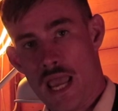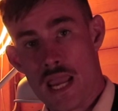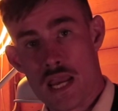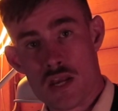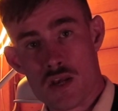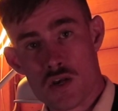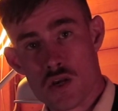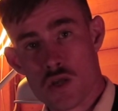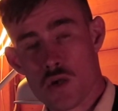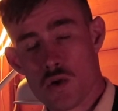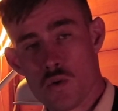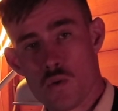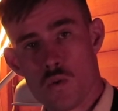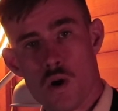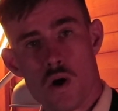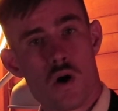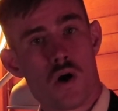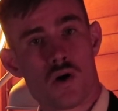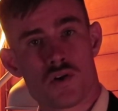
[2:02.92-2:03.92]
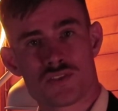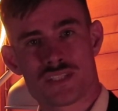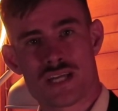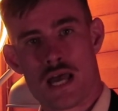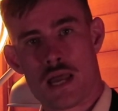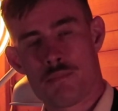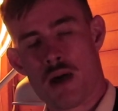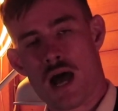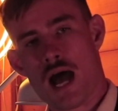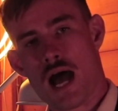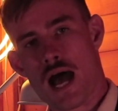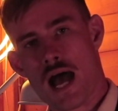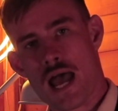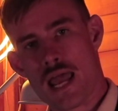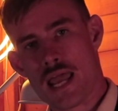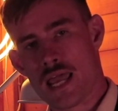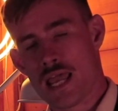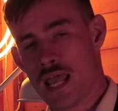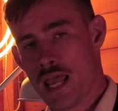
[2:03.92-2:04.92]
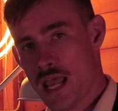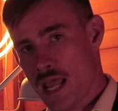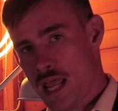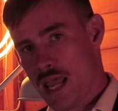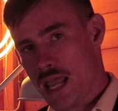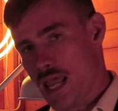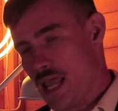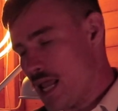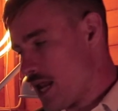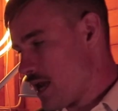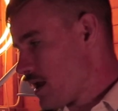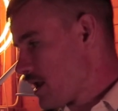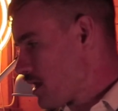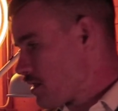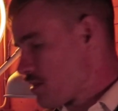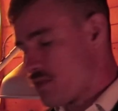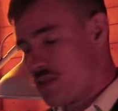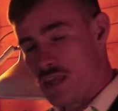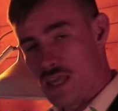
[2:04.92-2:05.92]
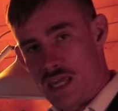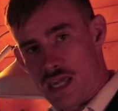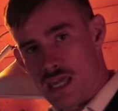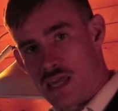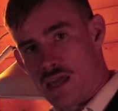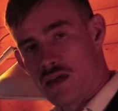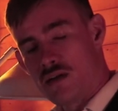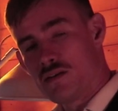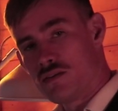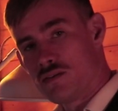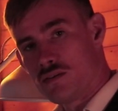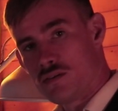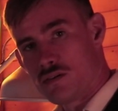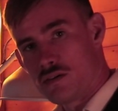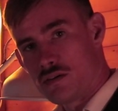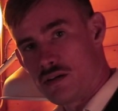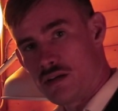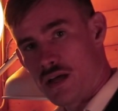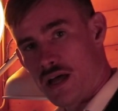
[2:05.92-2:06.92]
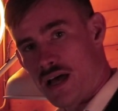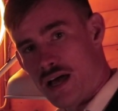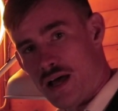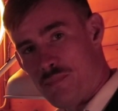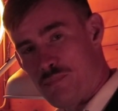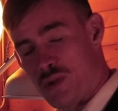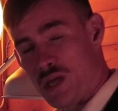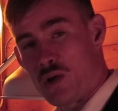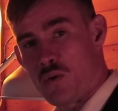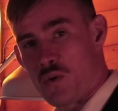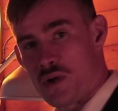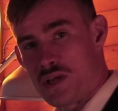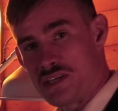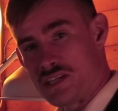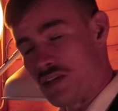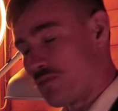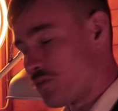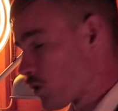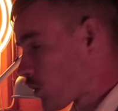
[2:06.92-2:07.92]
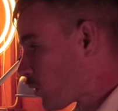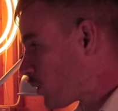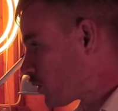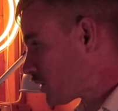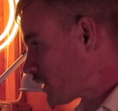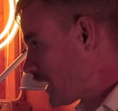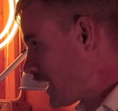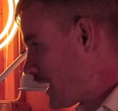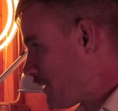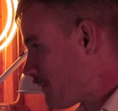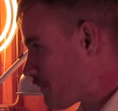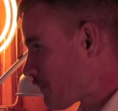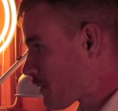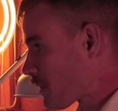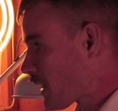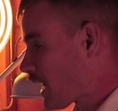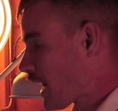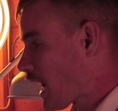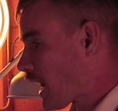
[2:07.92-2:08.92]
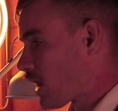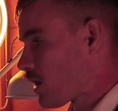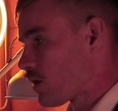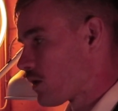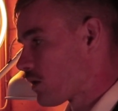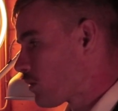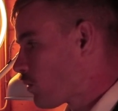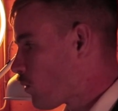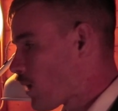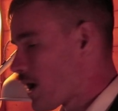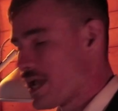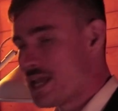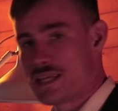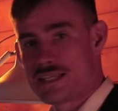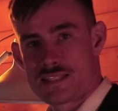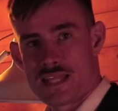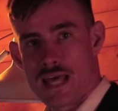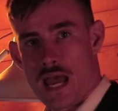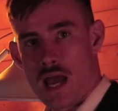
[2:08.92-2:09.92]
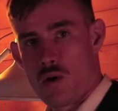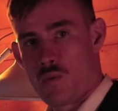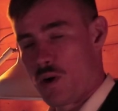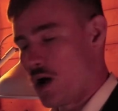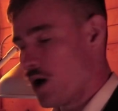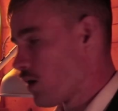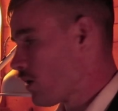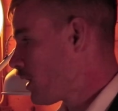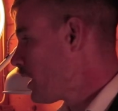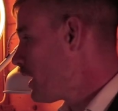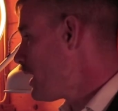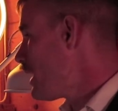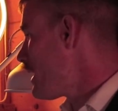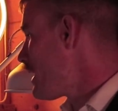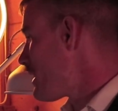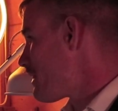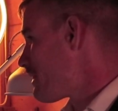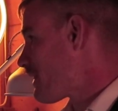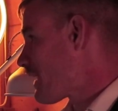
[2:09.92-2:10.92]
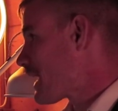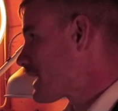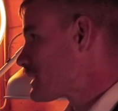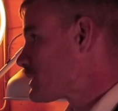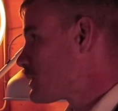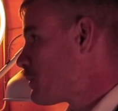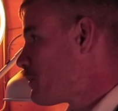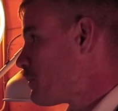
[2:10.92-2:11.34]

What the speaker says: a new all-time high in the Bitcoin difficulty. And why is that? Well, that's